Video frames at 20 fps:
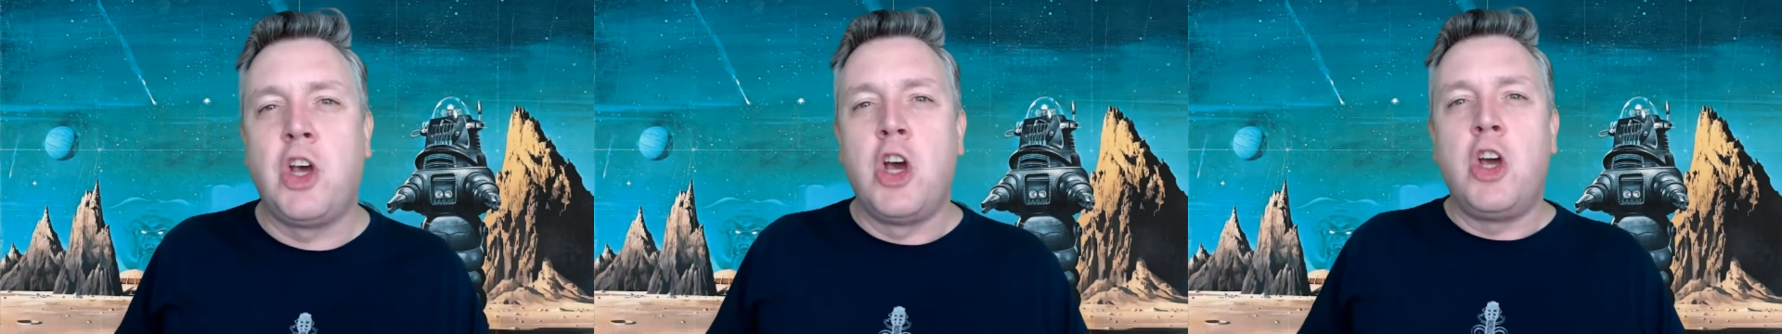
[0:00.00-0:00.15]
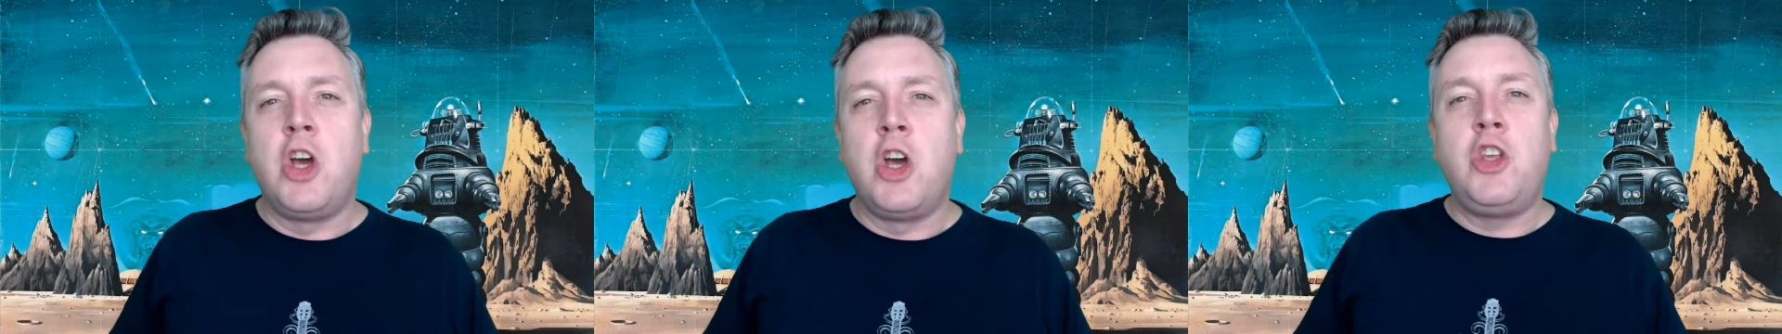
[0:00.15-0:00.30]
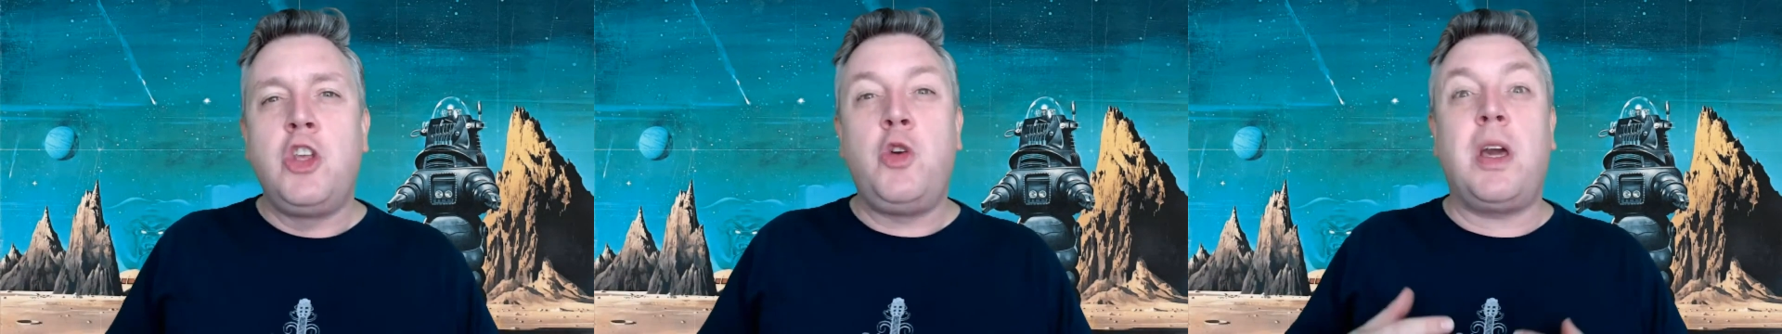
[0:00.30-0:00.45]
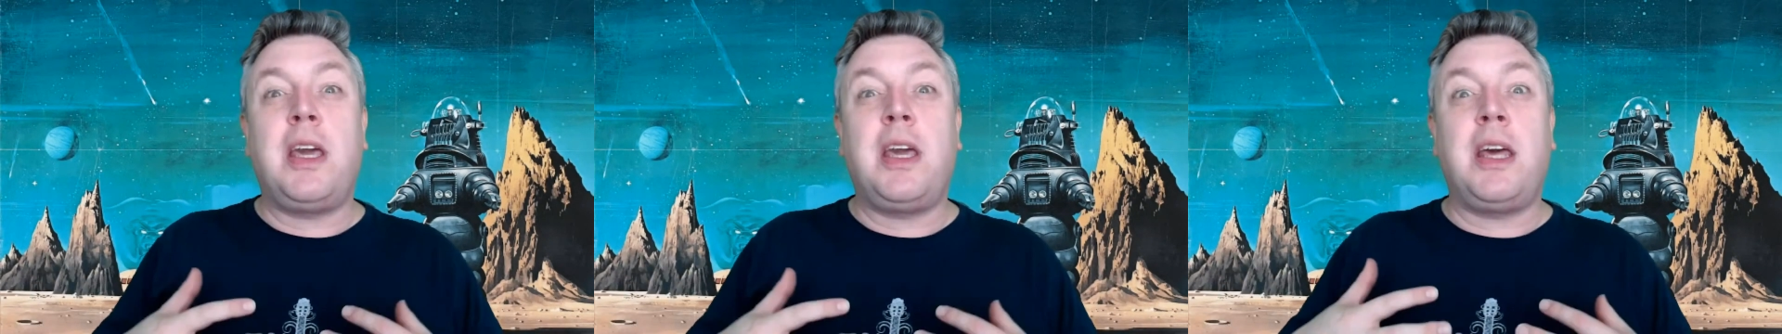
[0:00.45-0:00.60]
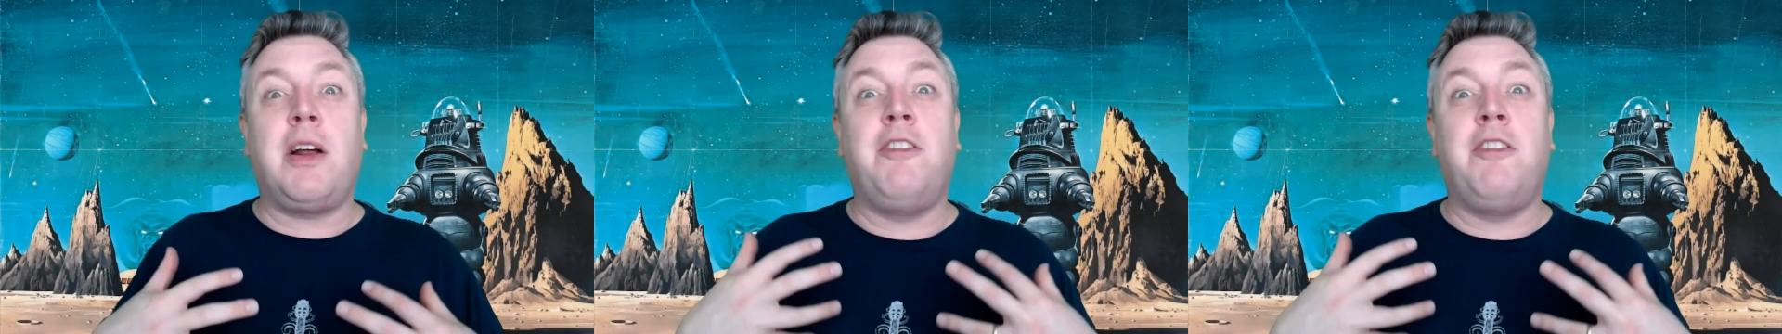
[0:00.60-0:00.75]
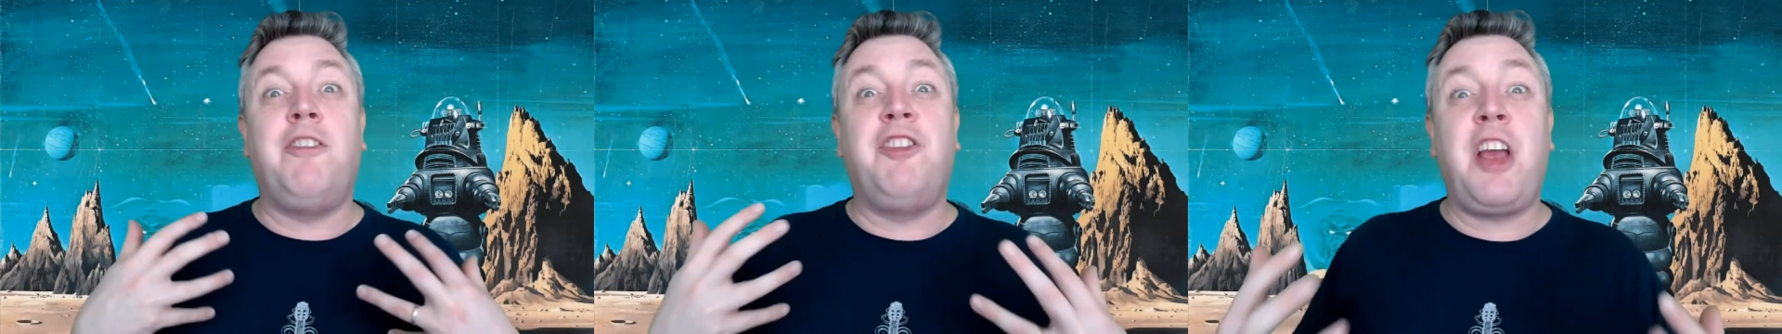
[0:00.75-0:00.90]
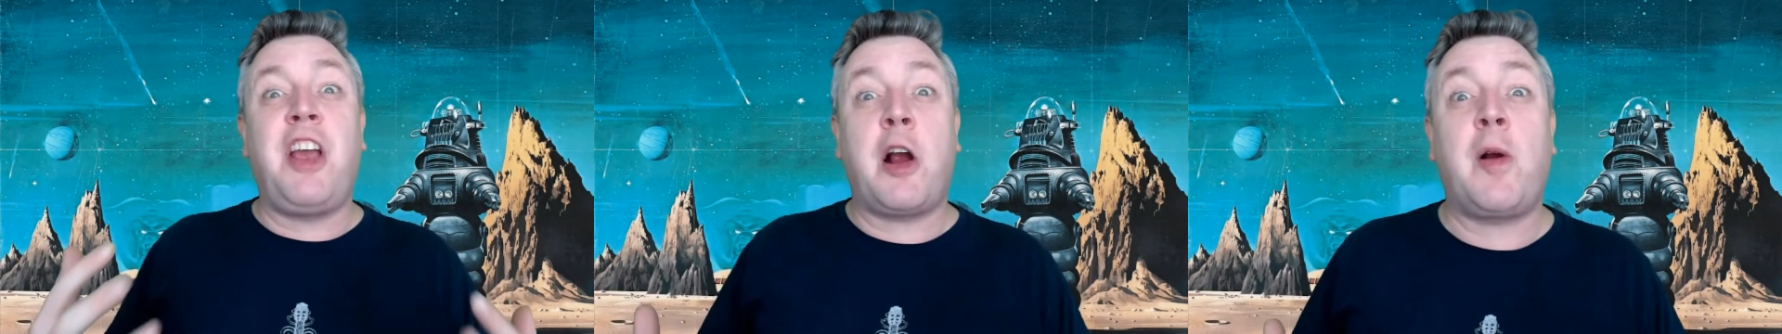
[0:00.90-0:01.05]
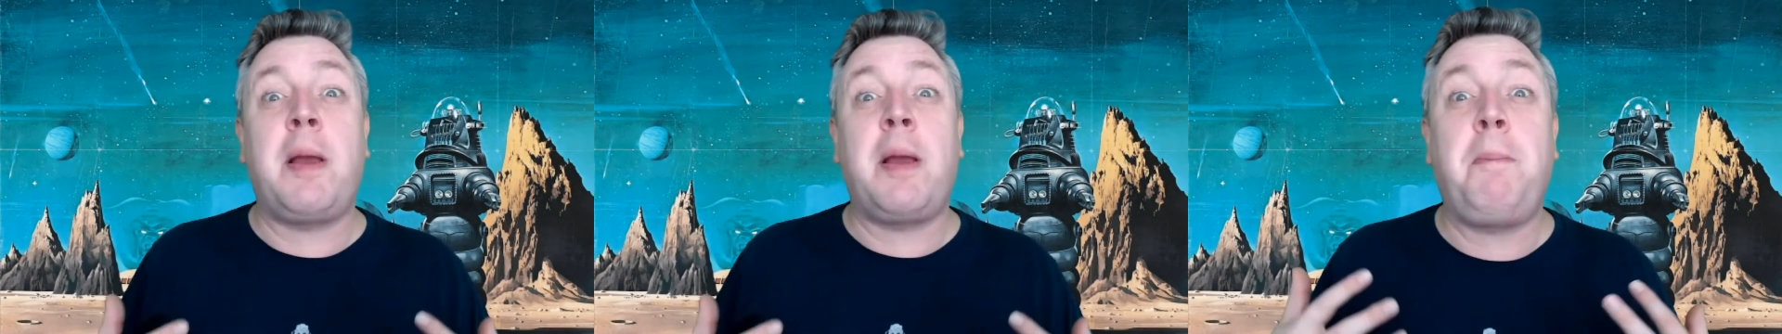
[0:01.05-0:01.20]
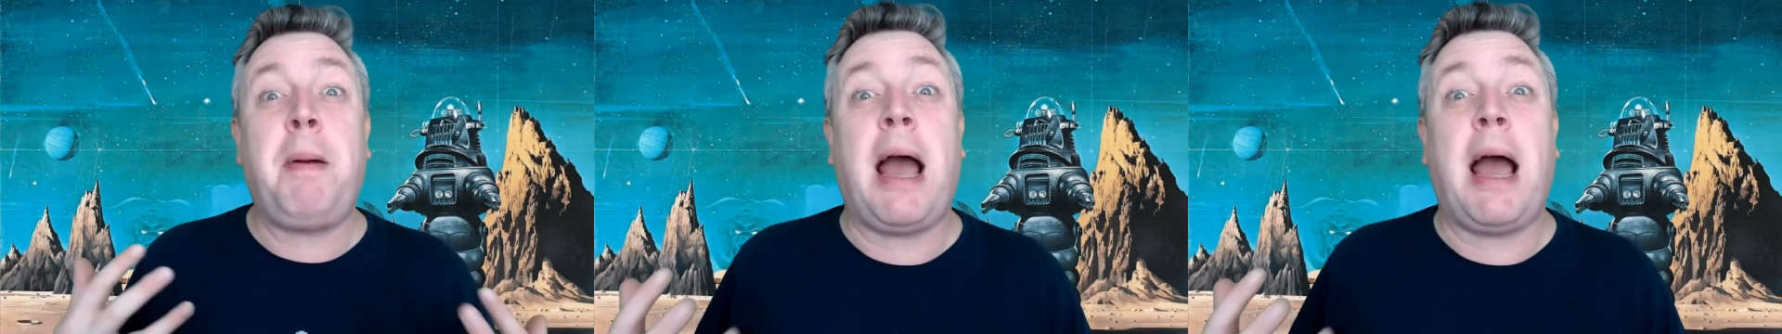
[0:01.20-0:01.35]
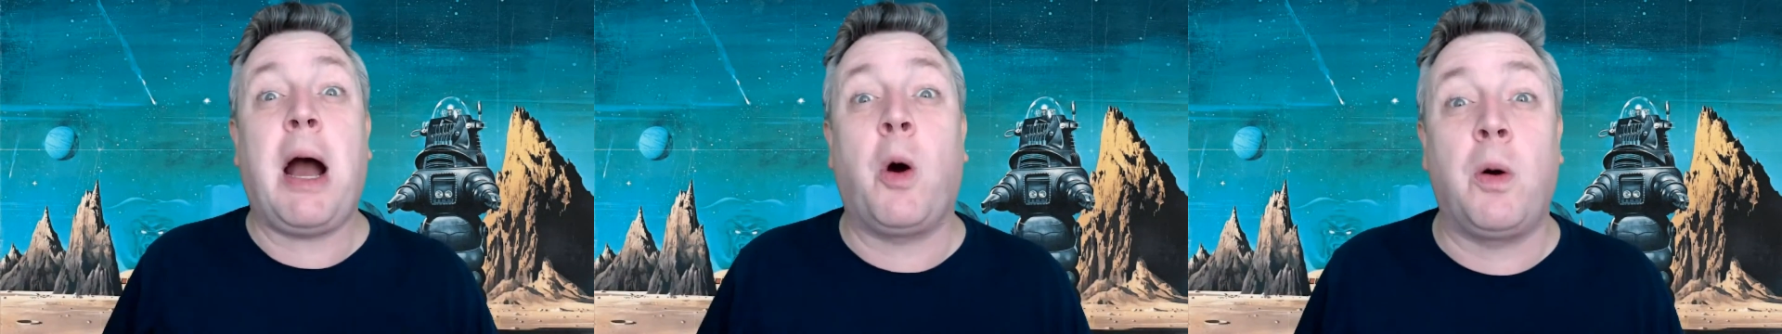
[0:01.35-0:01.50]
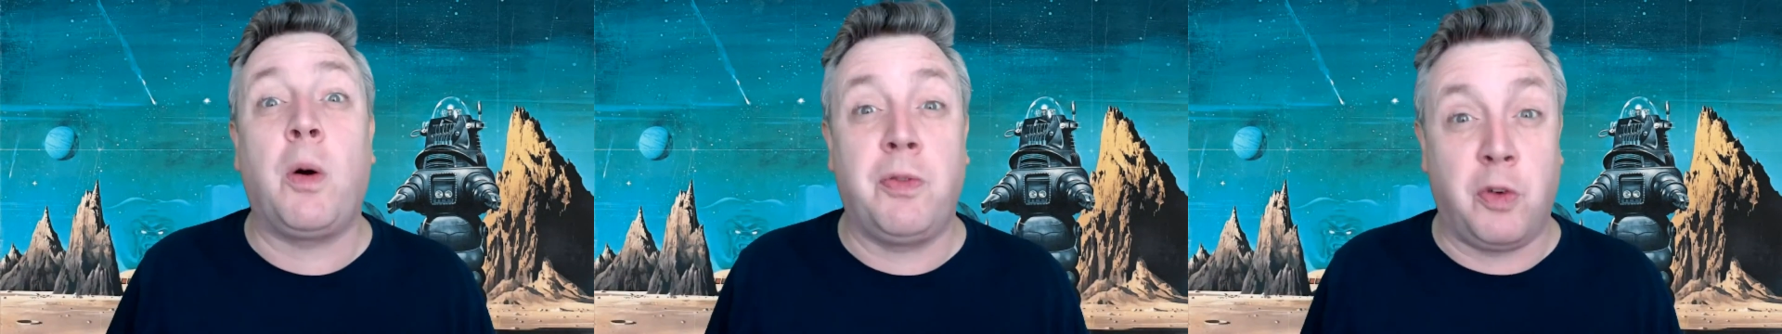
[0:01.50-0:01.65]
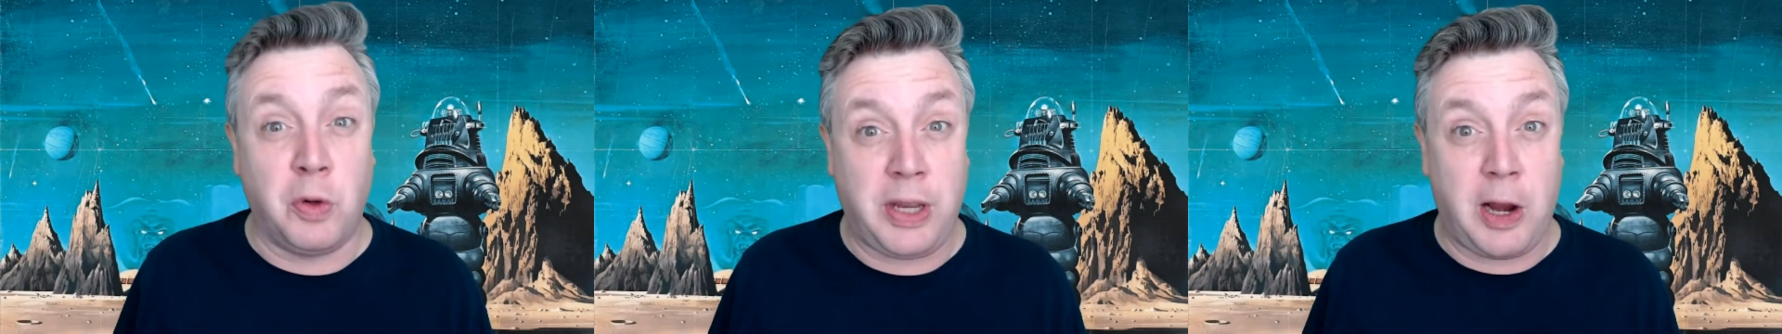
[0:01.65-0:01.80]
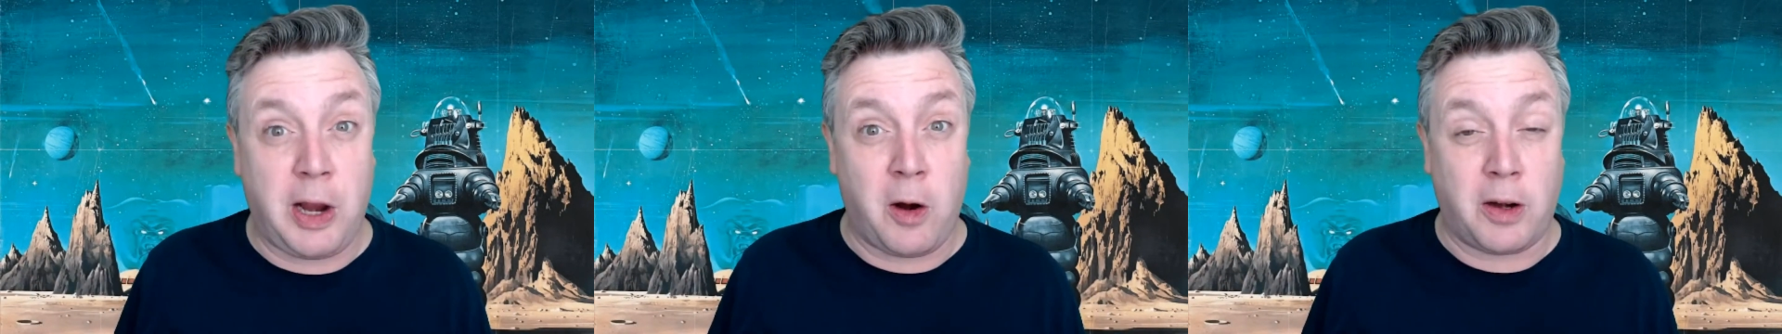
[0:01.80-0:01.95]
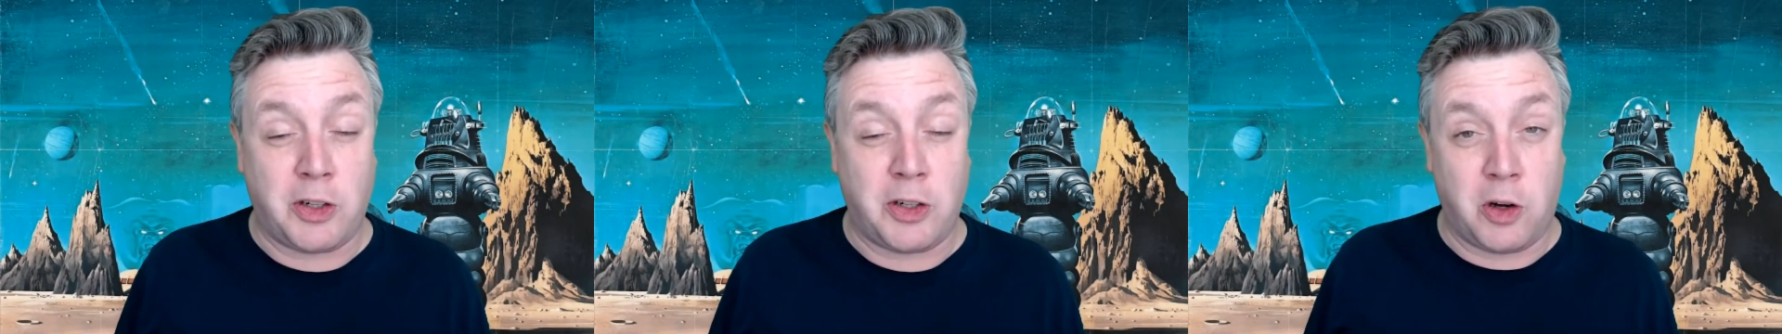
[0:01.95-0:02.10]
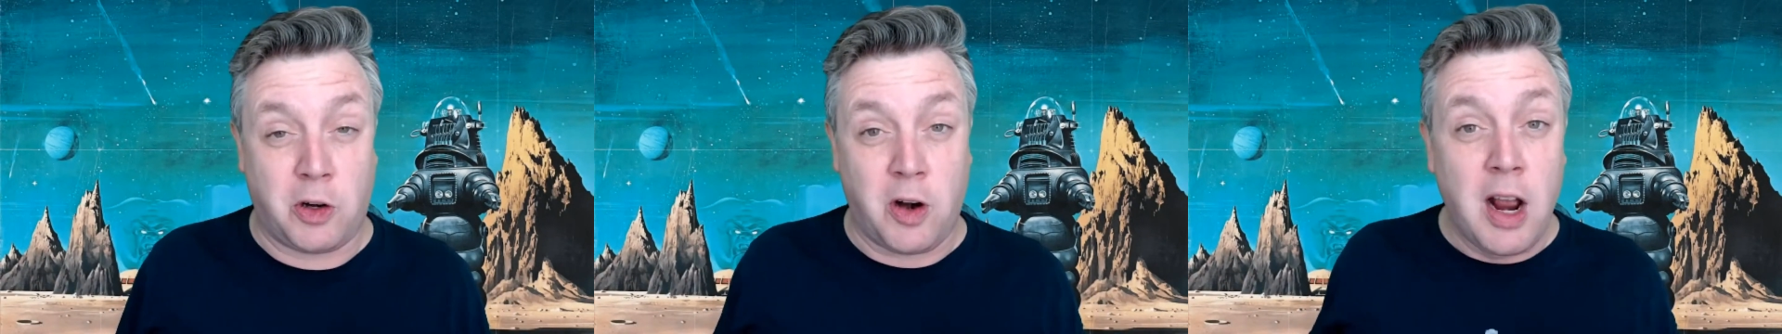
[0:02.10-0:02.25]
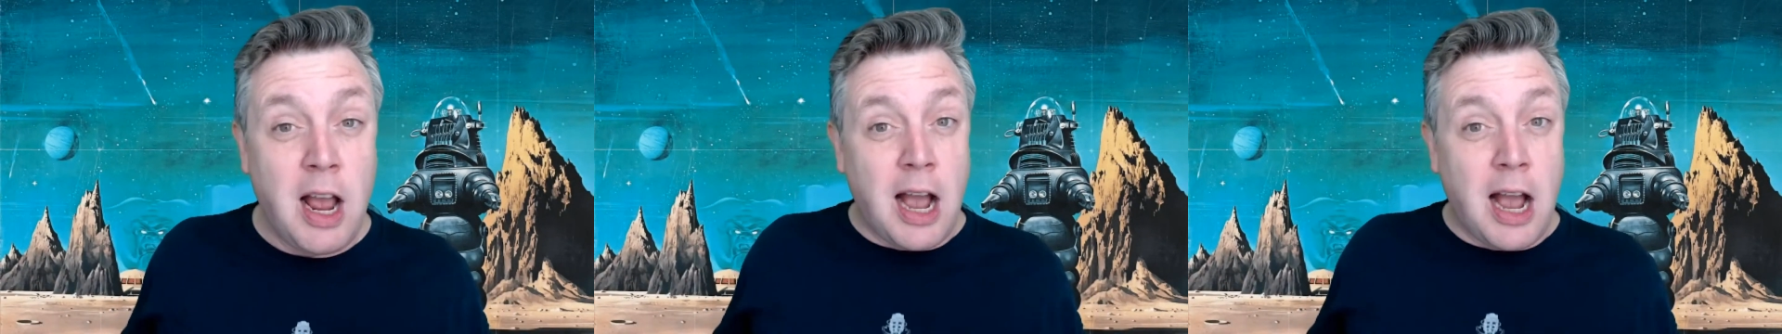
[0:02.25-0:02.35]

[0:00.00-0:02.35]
you could get a very powerful character,